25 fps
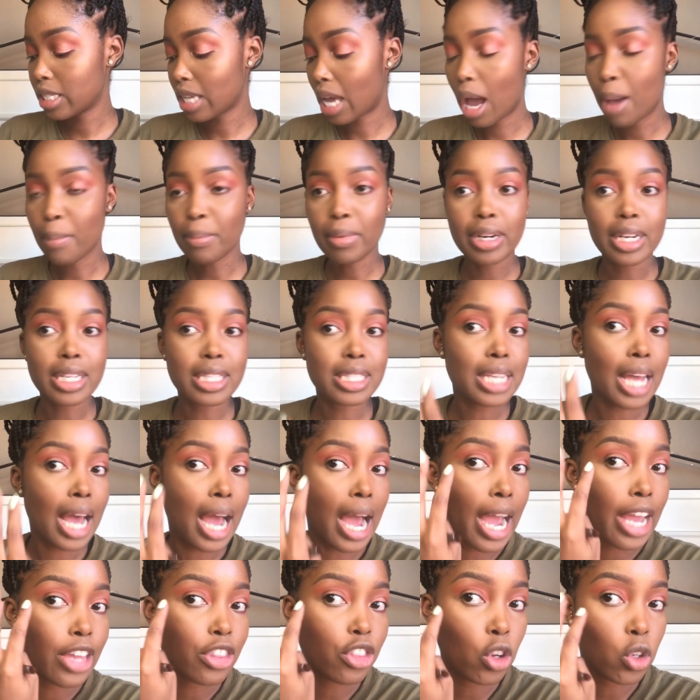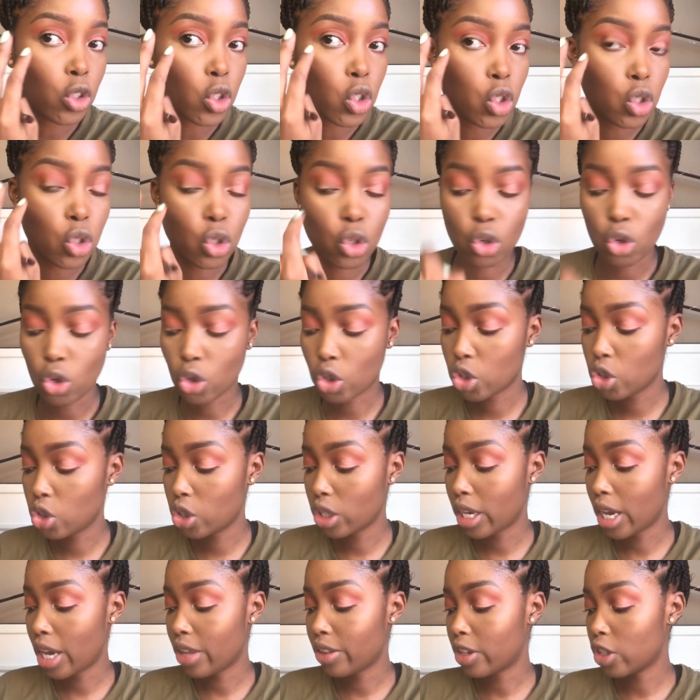I'm going to tie those two looks
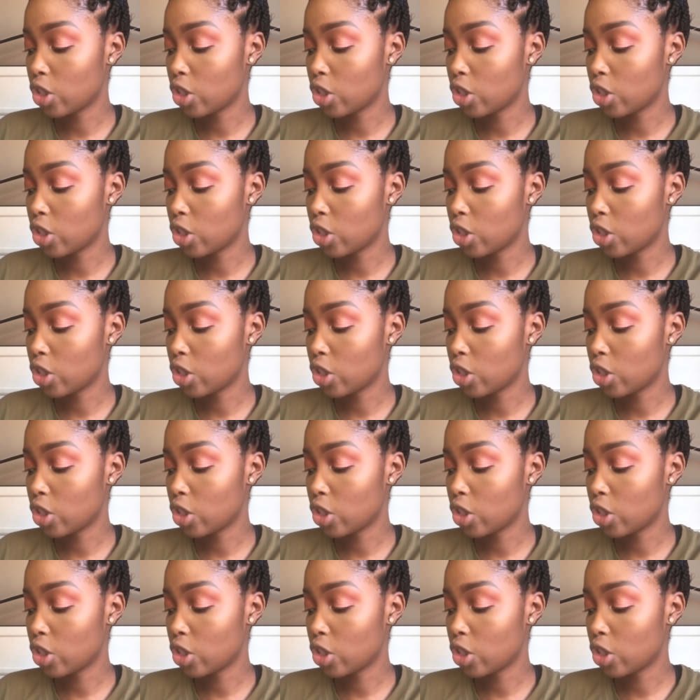together.